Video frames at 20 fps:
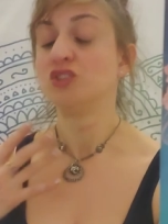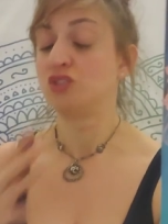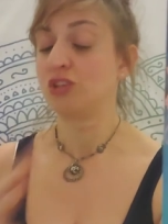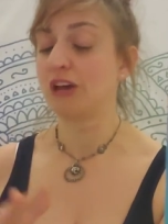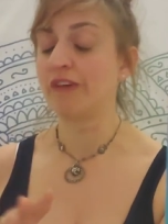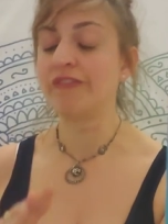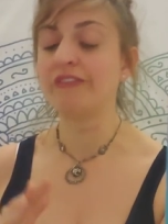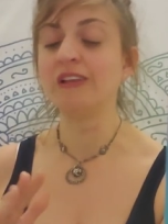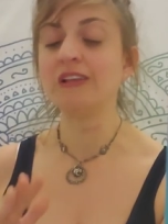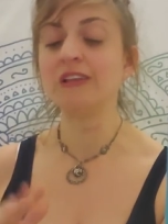
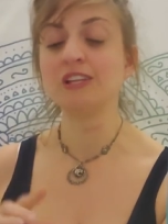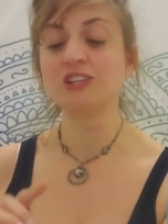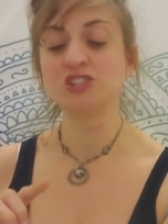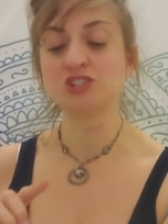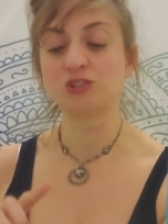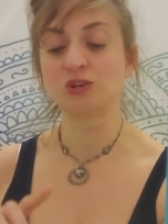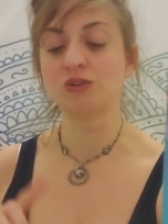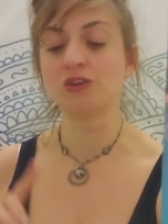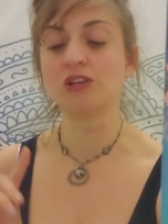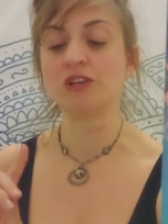Definitely
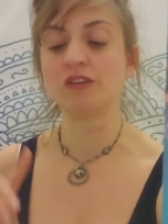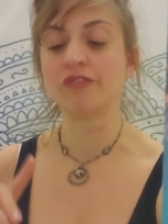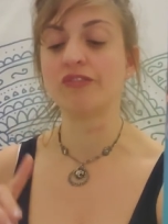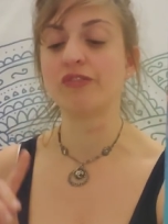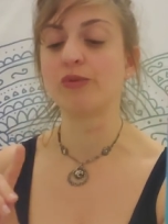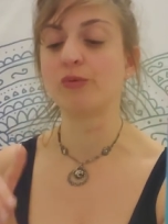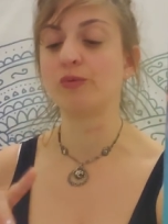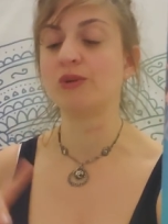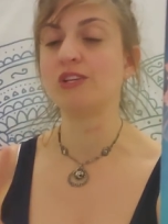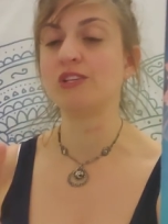certain of
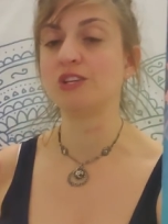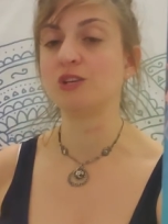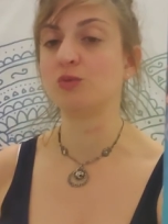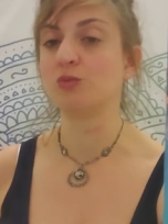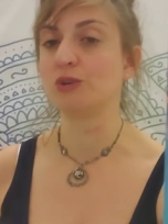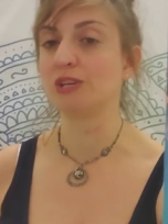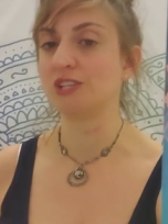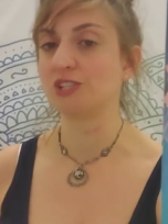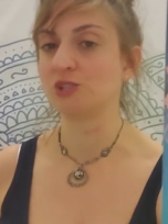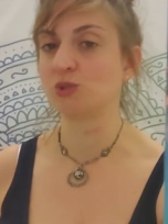3D
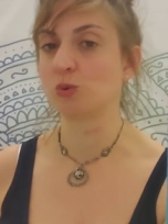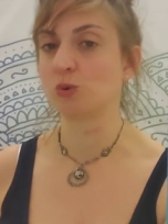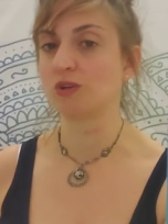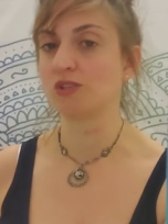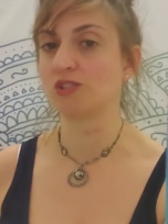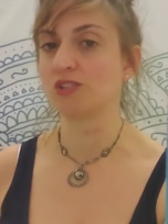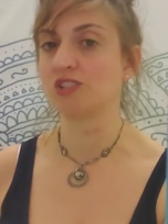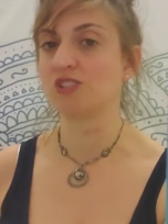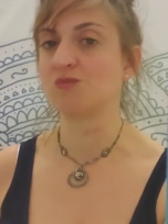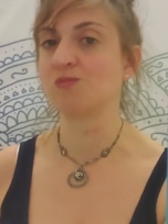
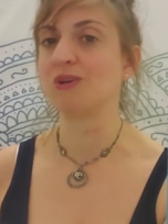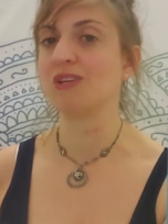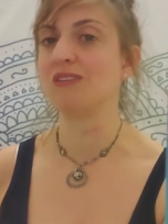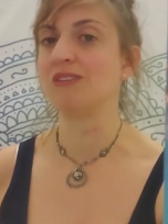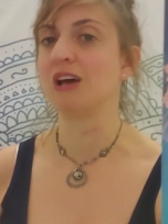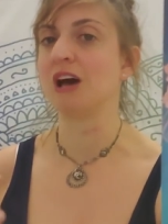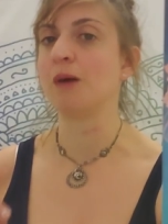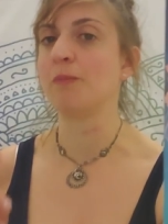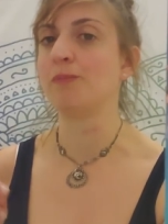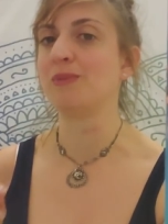resources, but
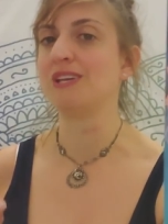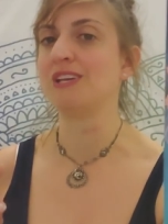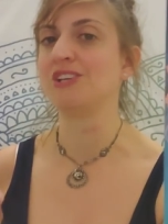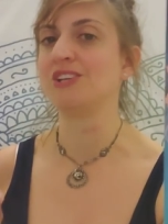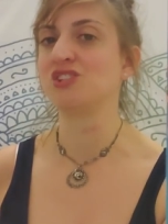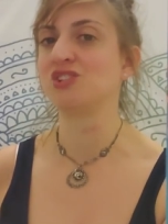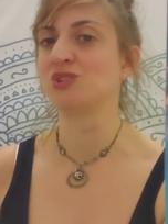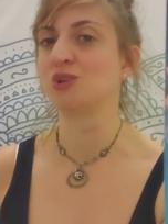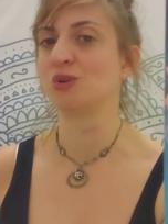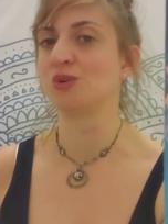not being
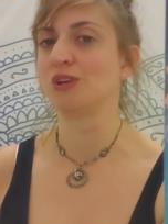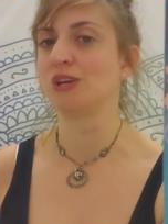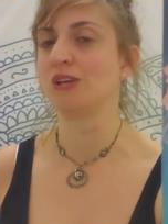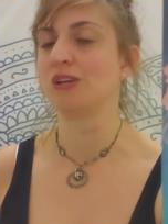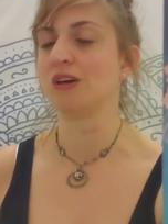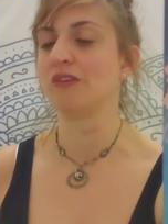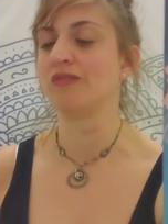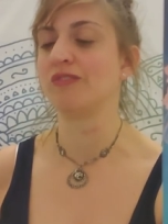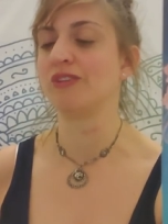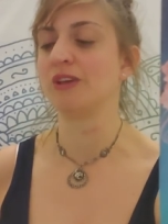certain
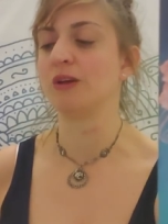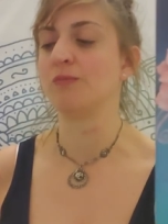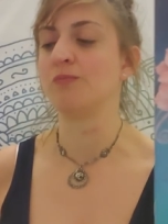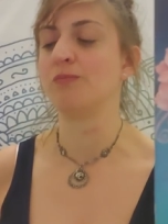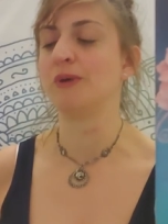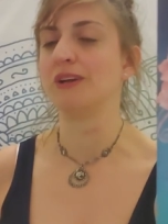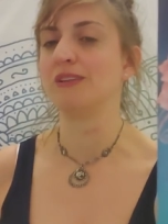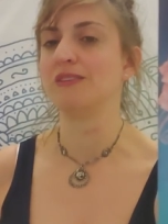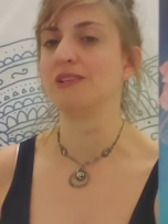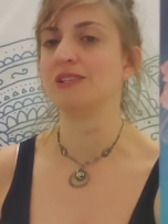of the
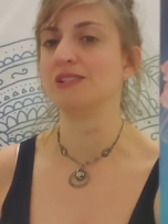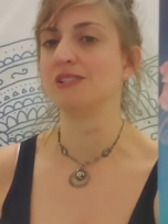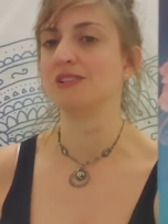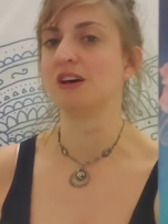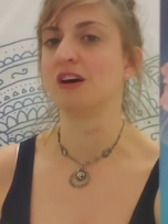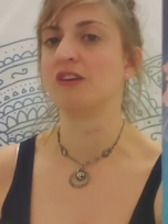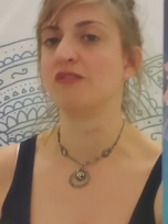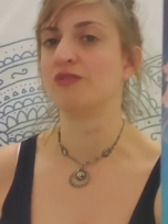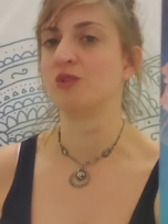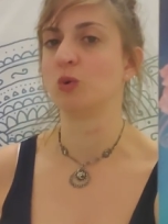abundance
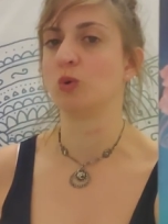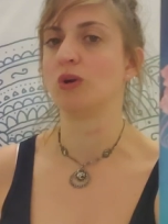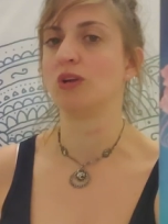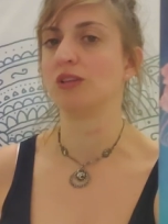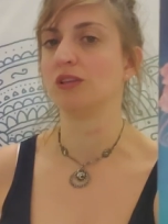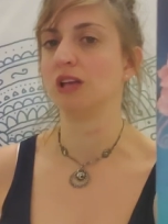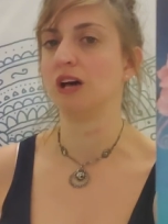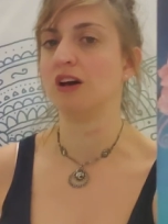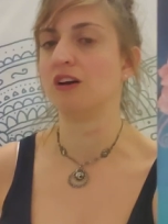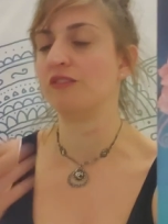of your
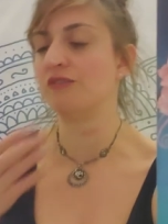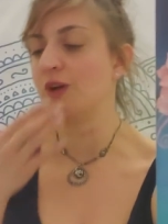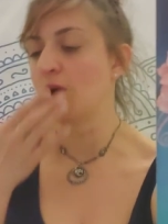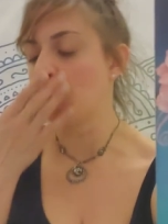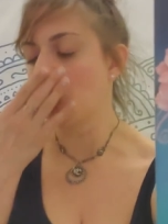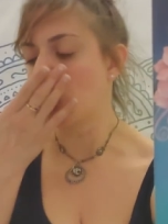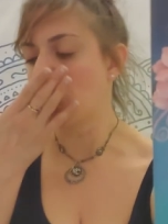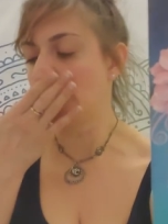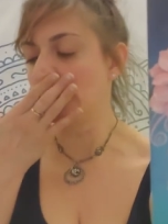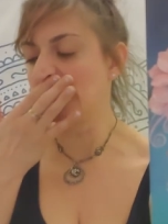love
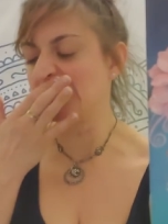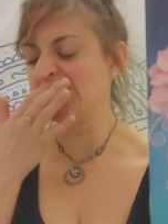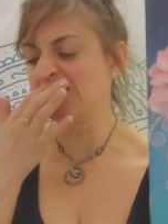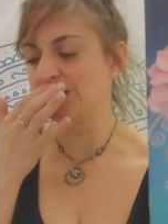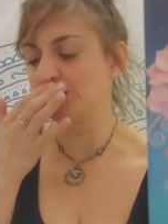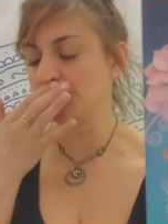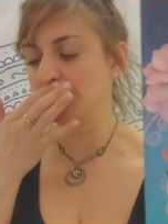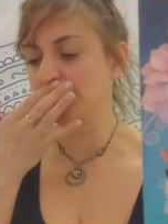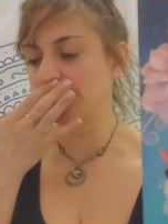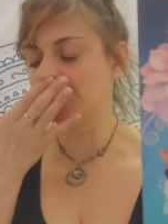or the
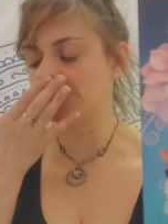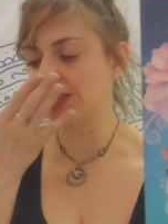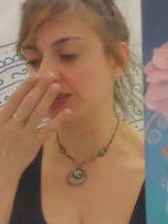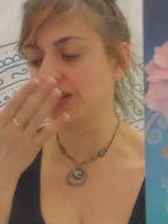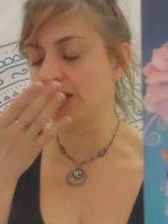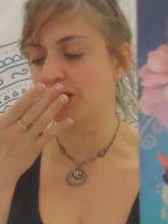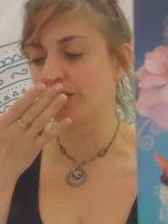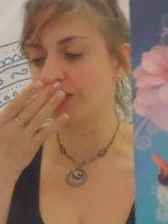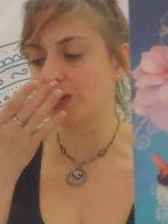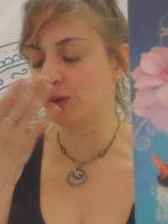stability
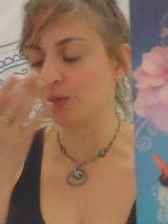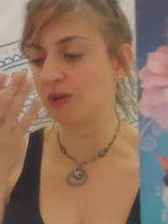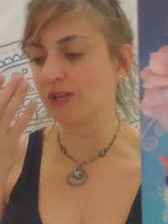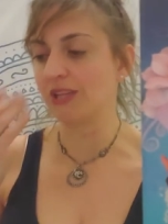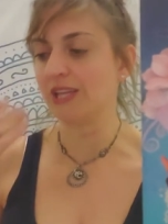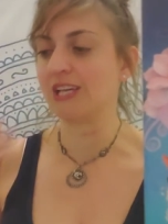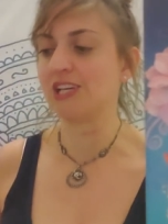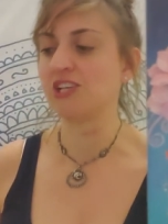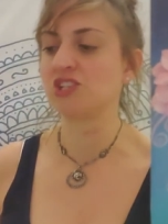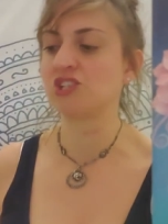of your
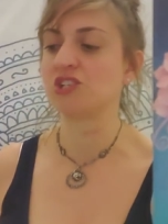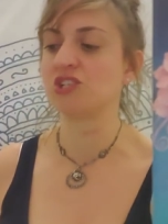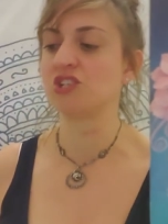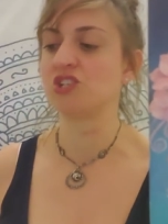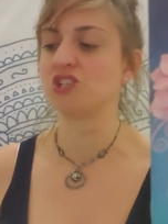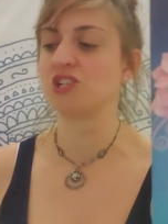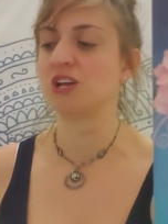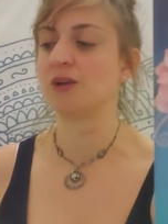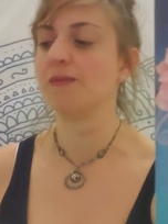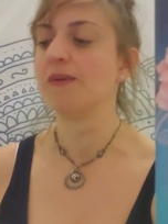
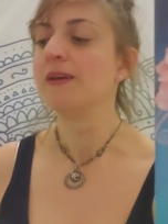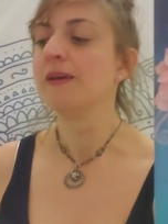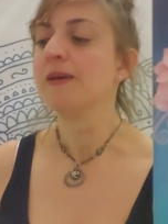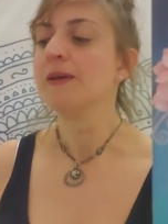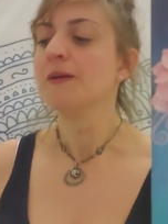relationship